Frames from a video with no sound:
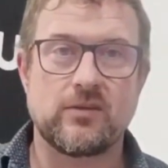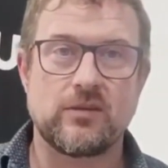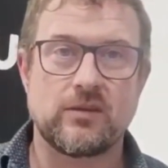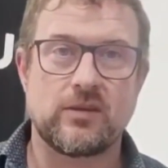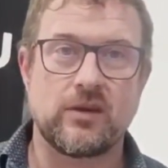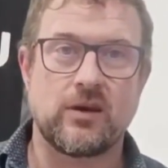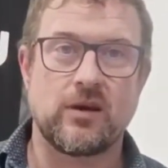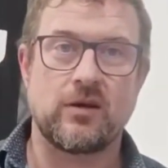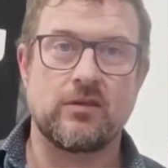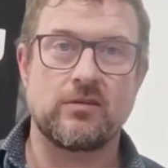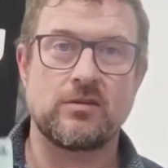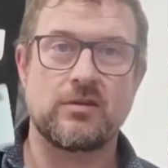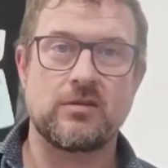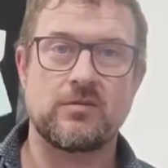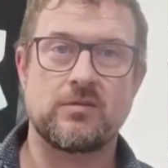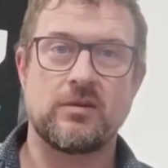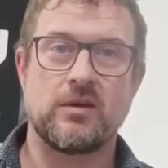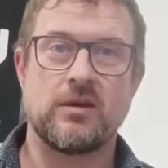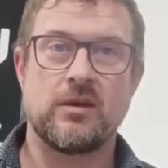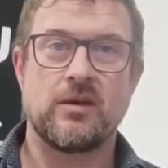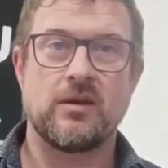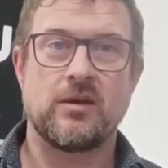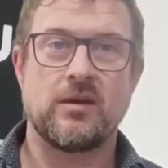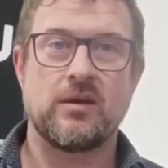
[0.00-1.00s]
The Irish
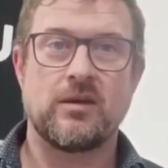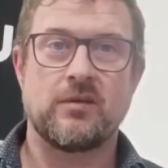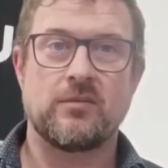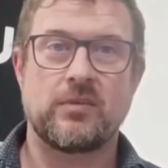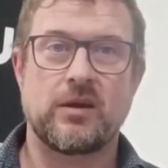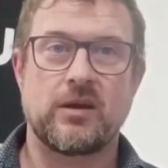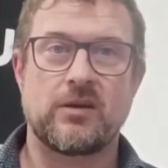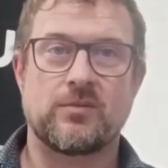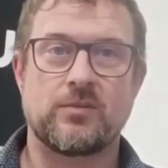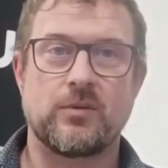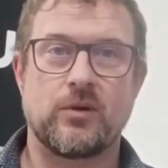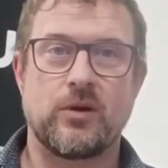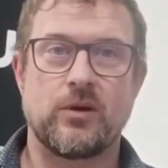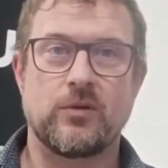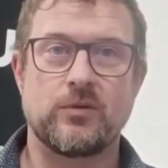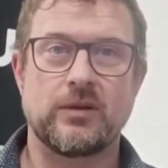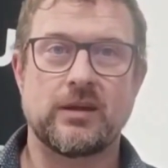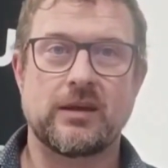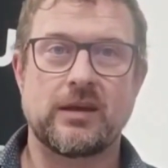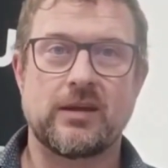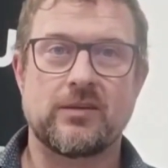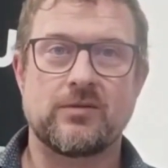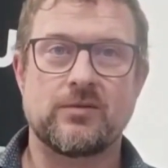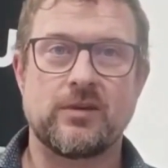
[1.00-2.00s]
passport holder
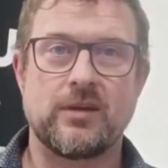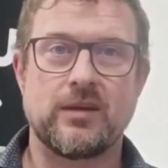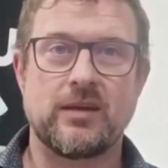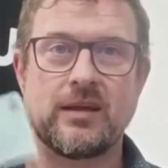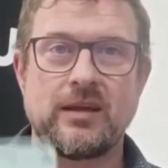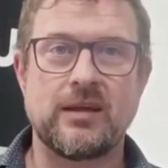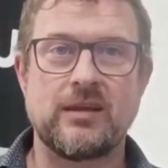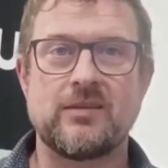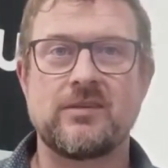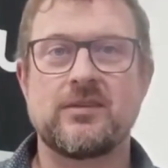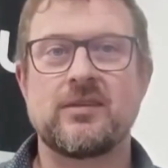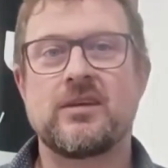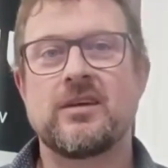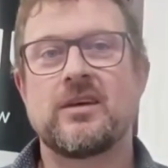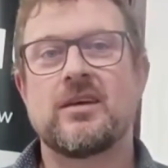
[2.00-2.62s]
gets one of these,